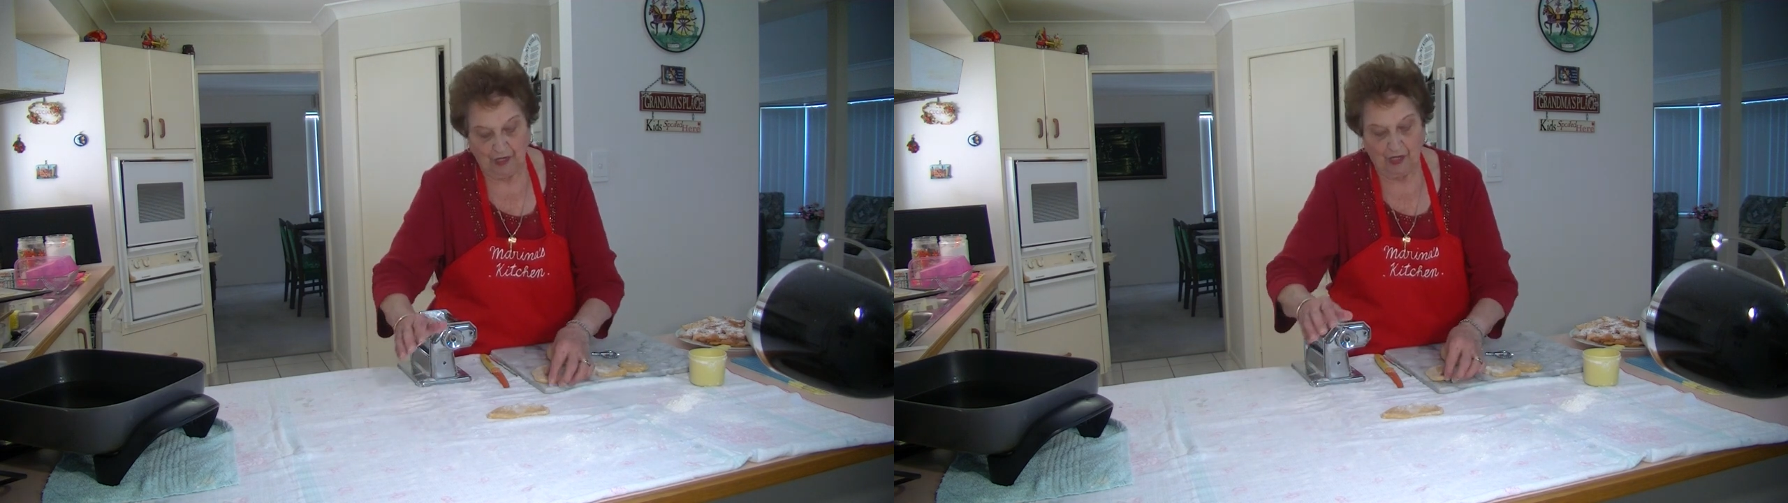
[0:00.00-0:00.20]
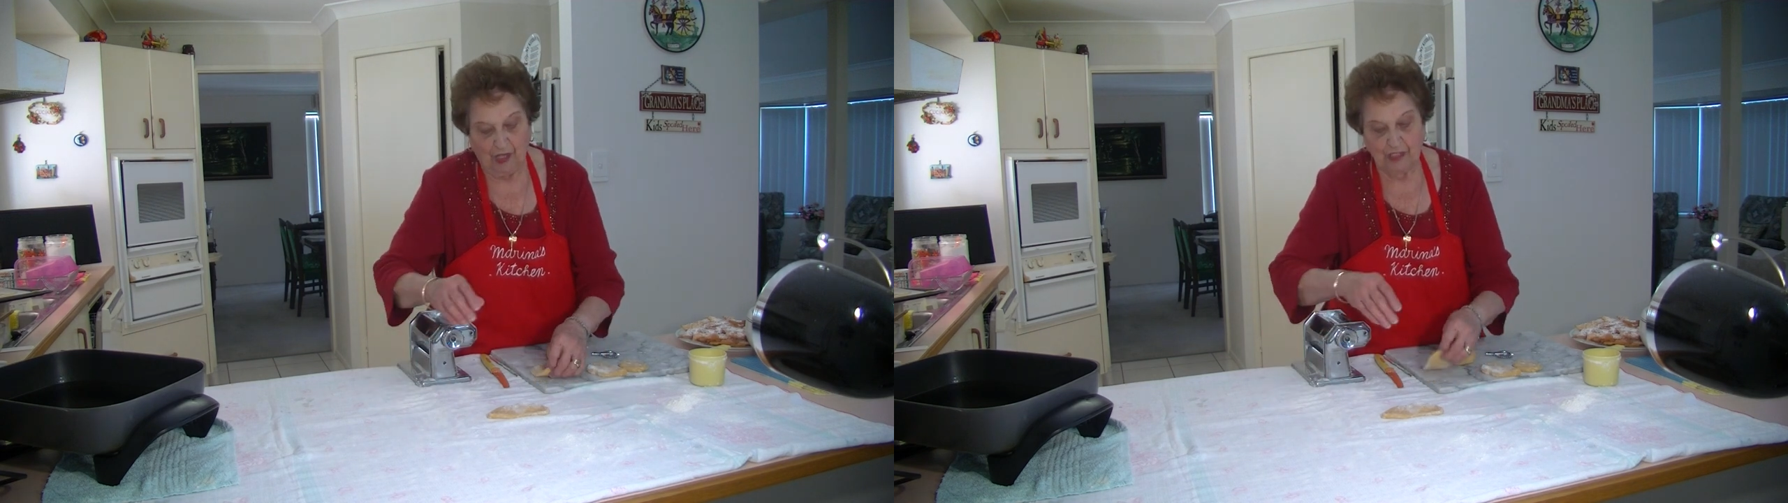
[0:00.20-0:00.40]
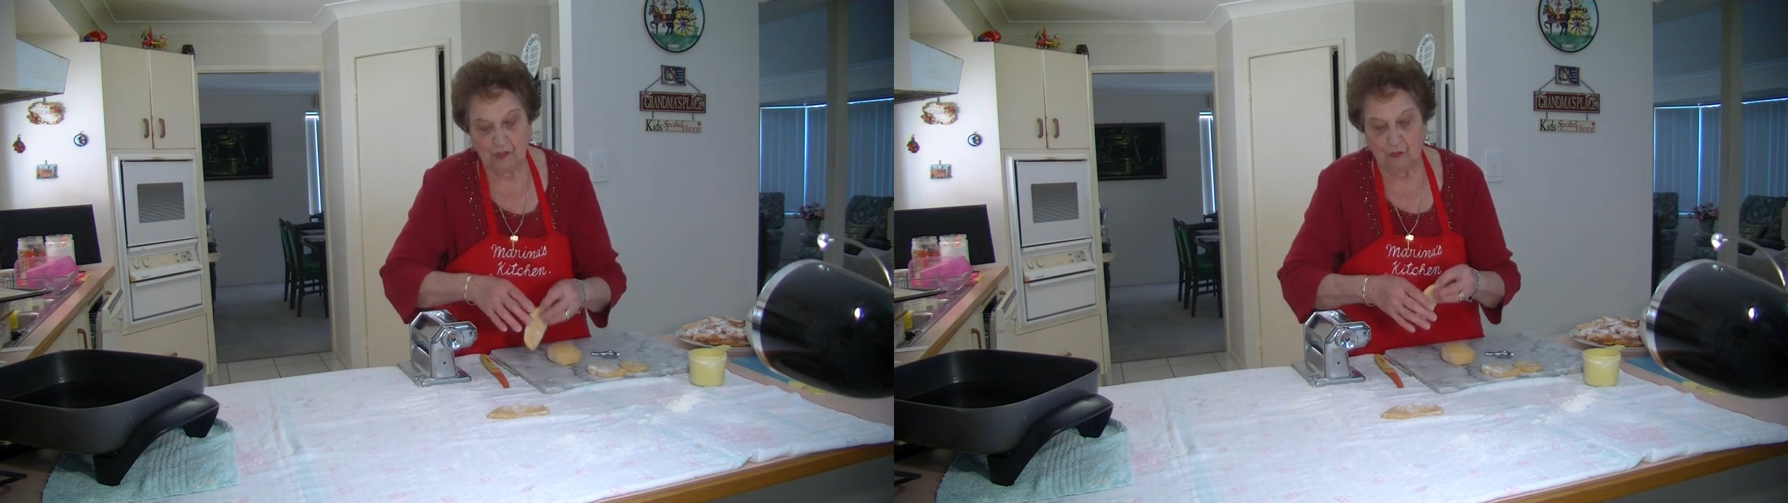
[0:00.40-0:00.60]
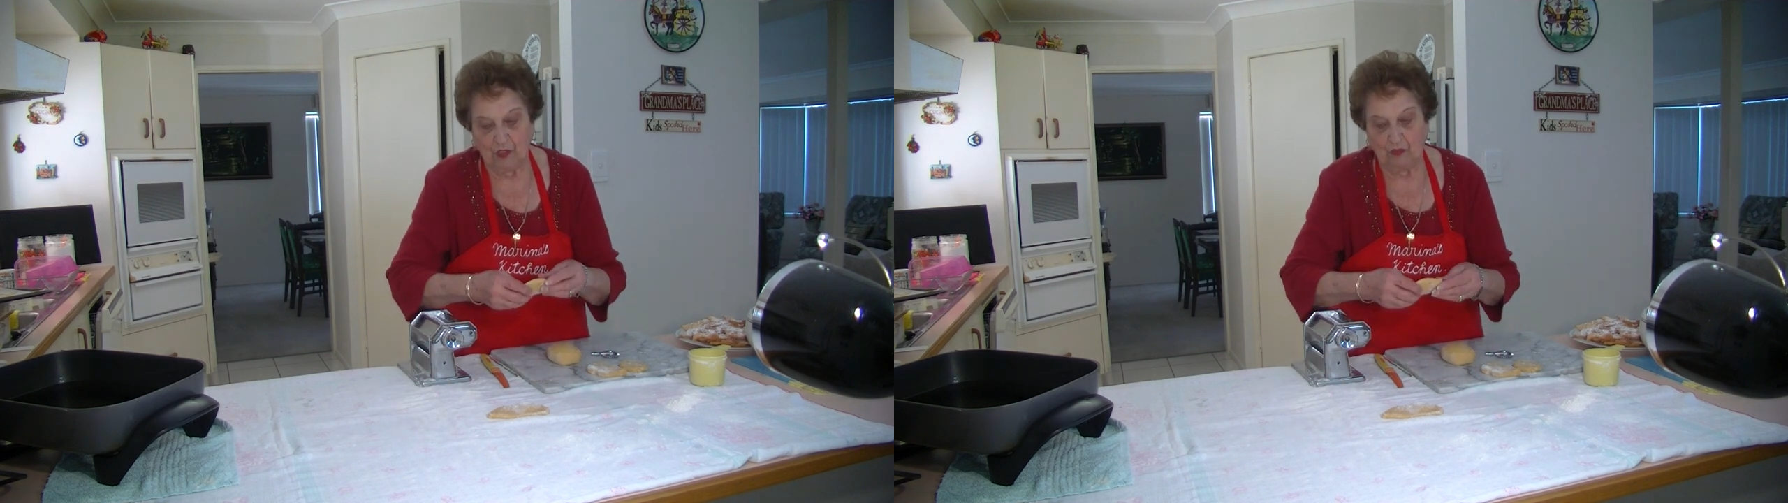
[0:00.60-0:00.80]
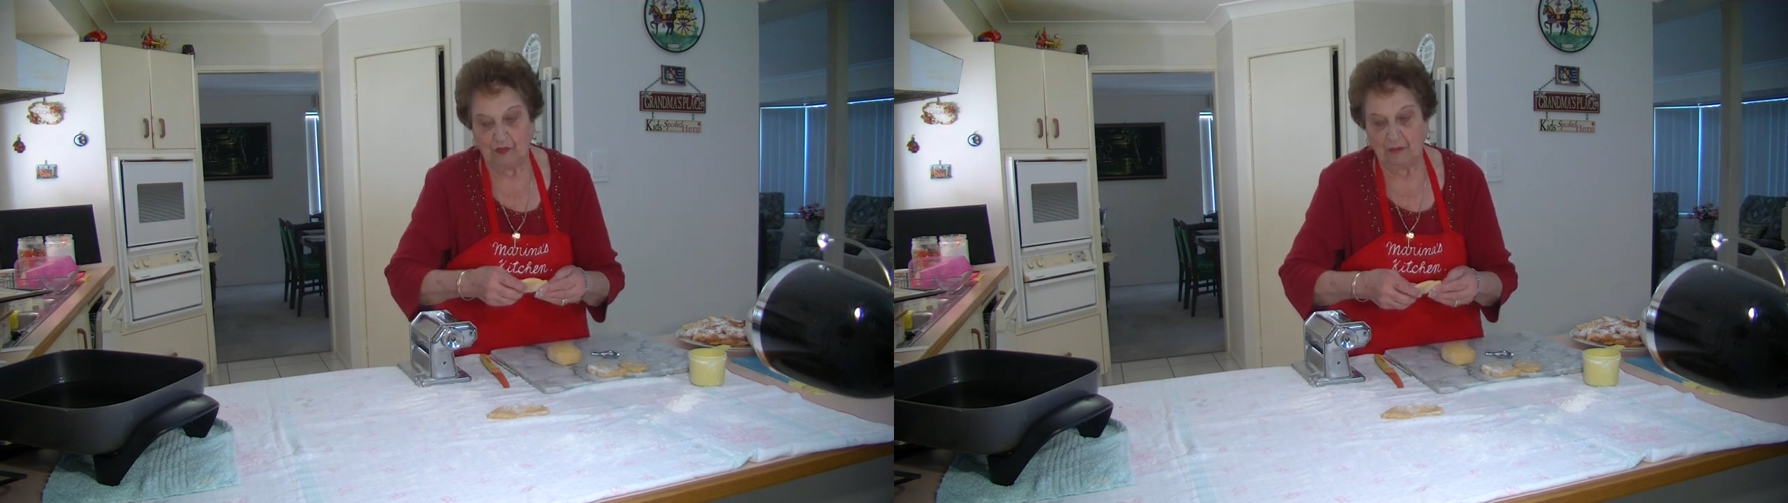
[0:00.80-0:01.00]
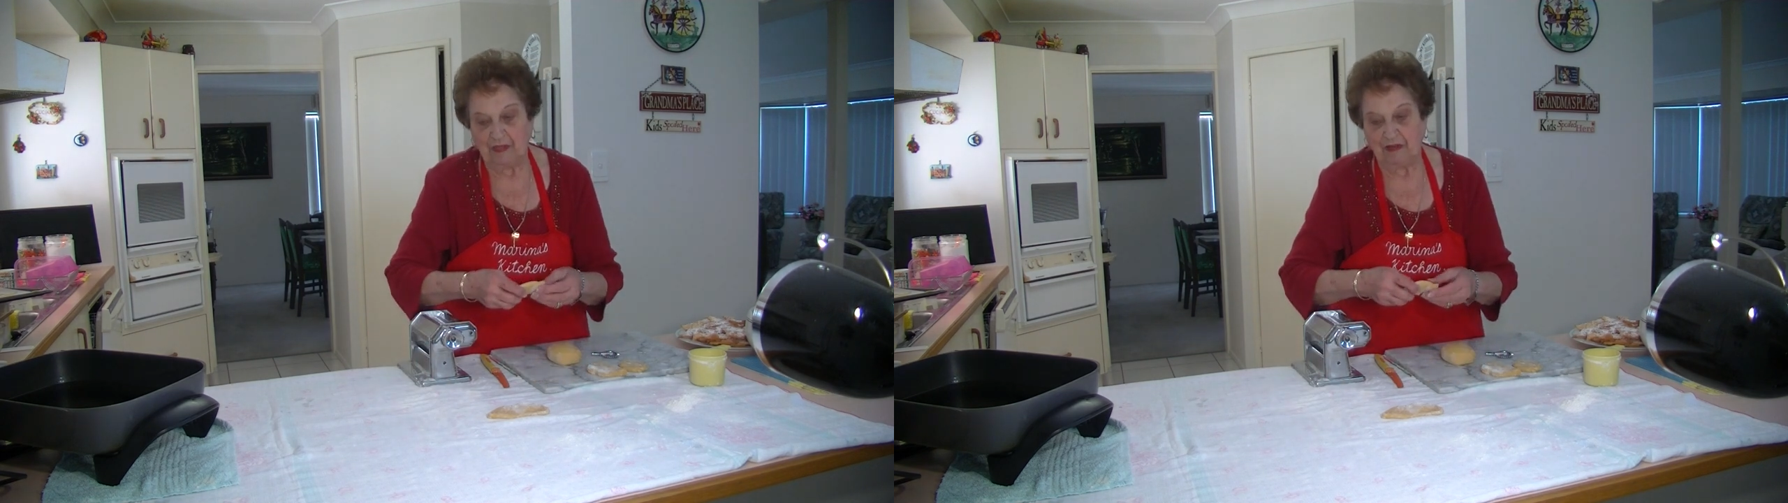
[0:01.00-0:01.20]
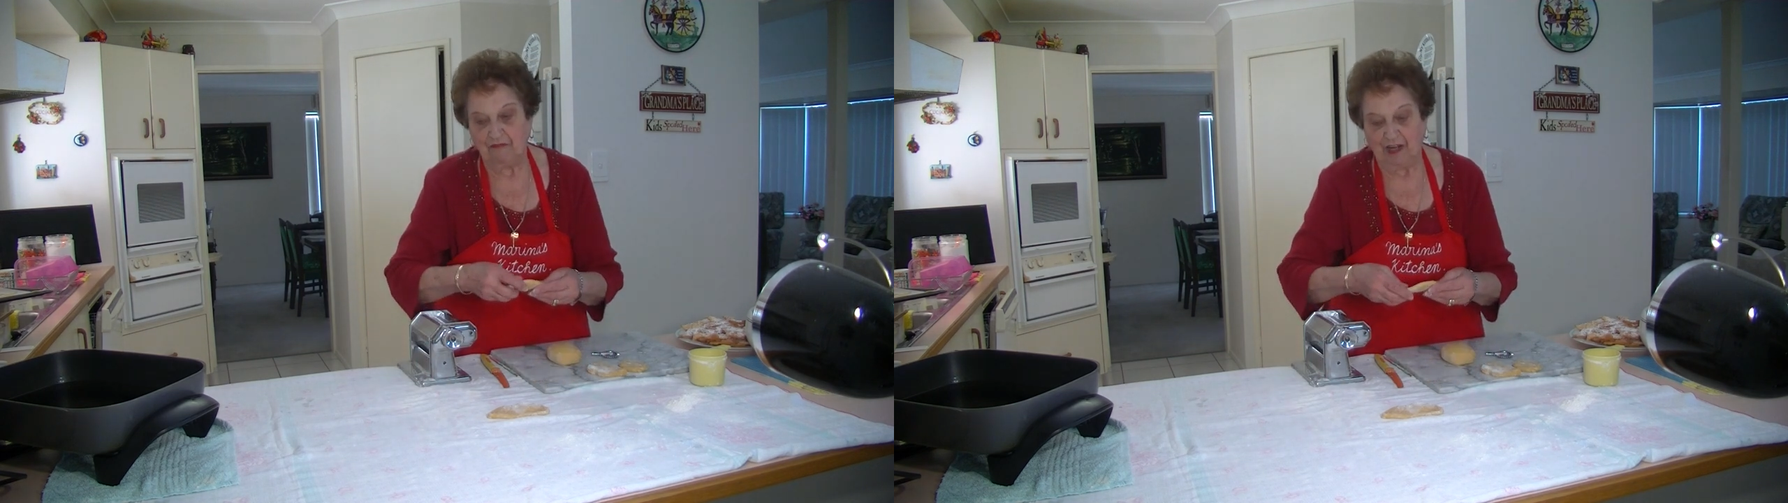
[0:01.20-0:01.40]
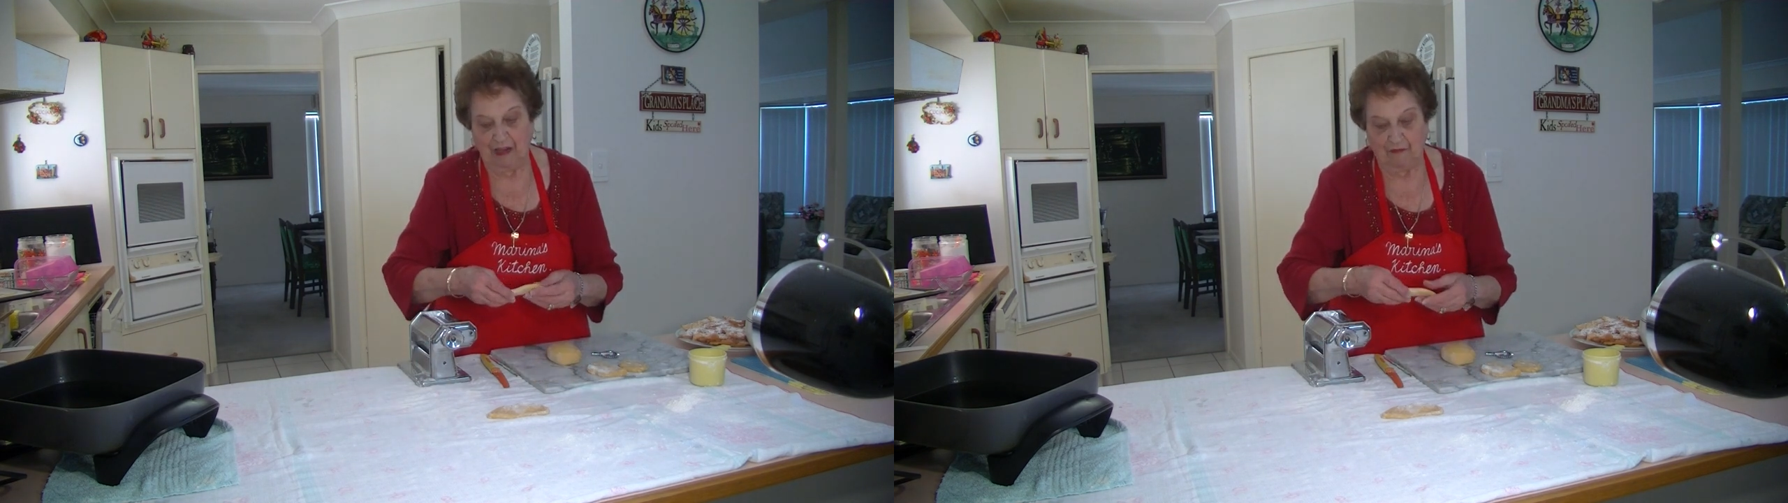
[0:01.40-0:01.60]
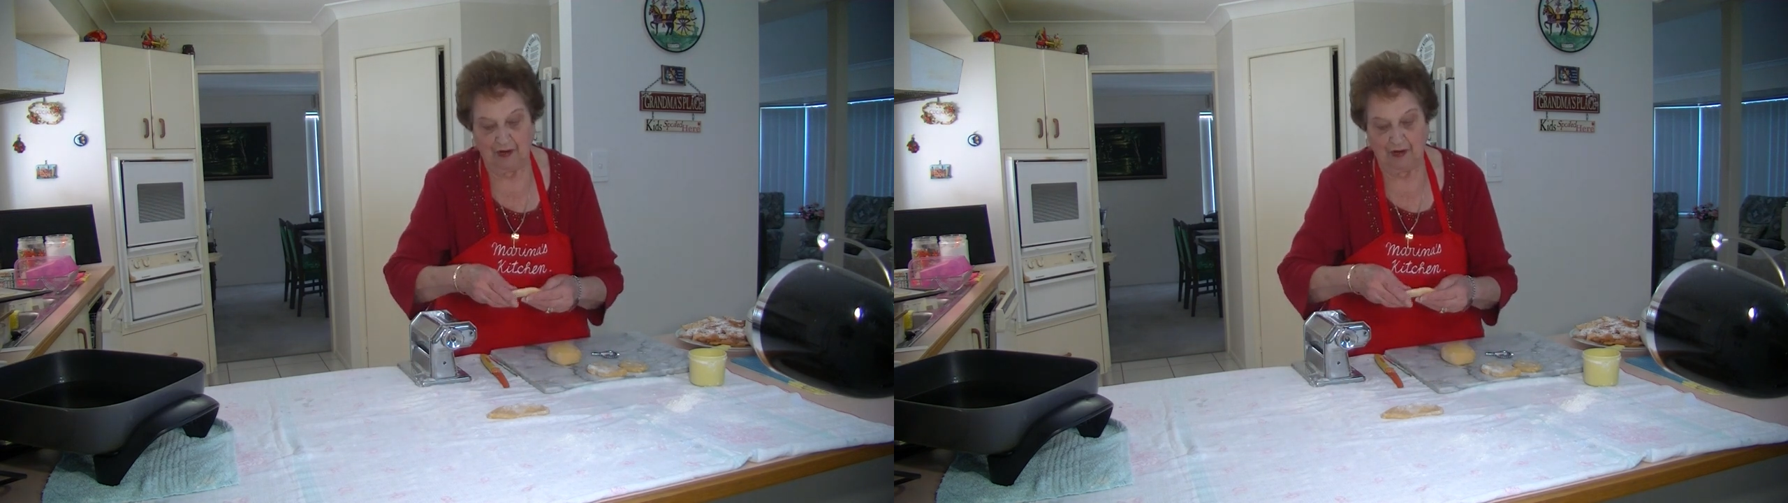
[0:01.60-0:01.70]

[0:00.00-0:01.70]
I like to work with a bit of flour